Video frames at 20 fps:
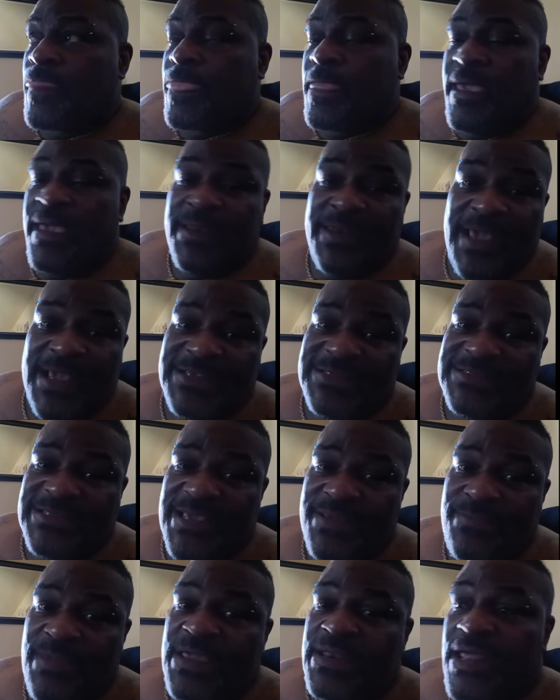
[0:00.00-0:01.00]
and they
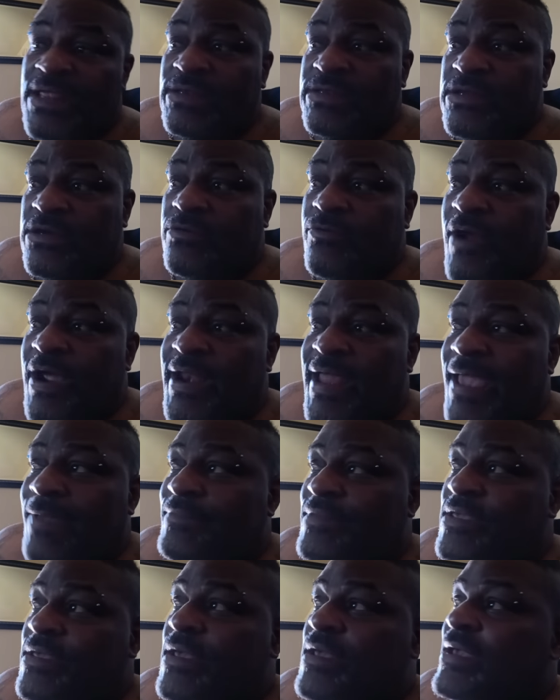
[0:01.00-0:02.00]
see me. They look right at
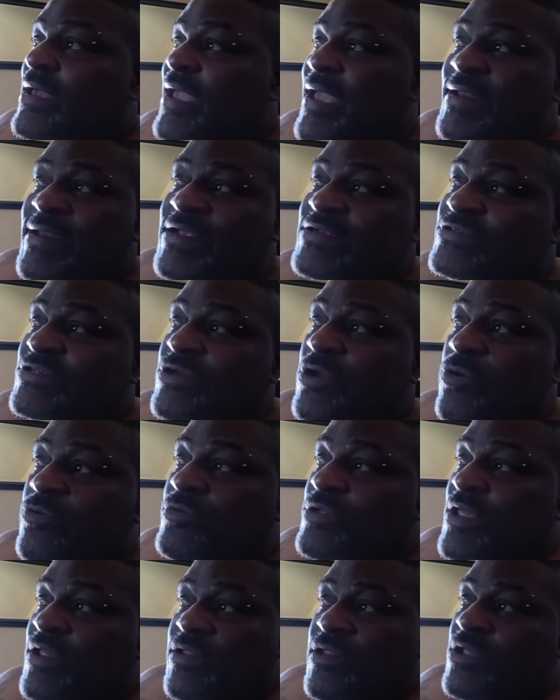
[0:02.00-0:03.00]
me. And there's no
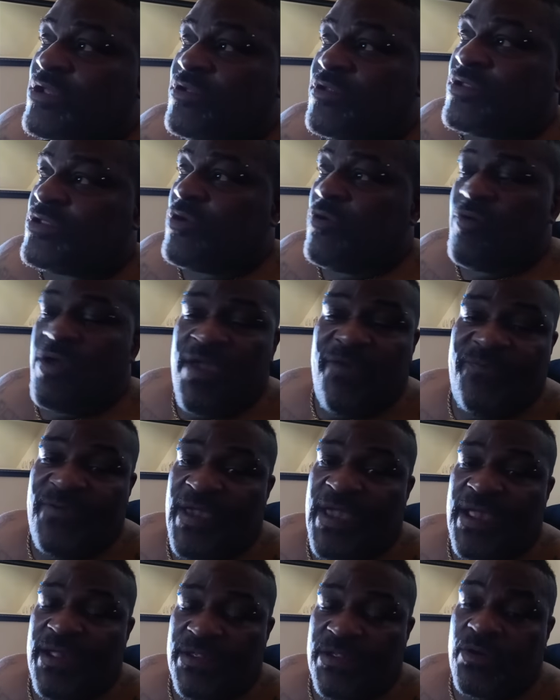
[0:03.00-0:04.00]
ifs,
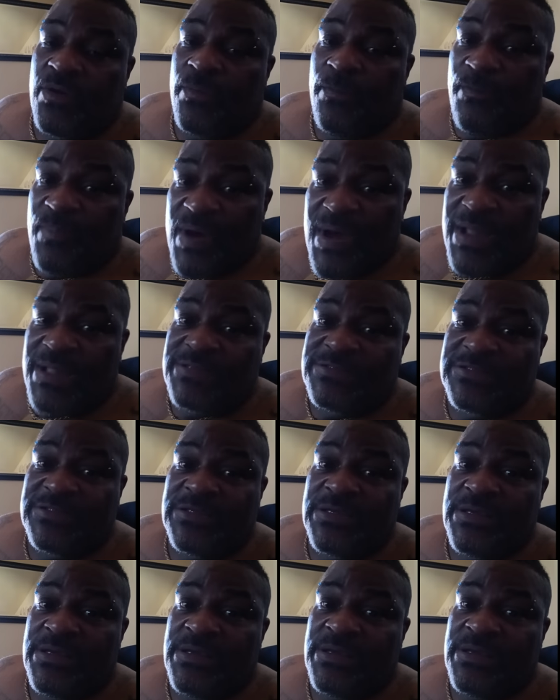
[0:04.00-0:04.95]
ands, or buts.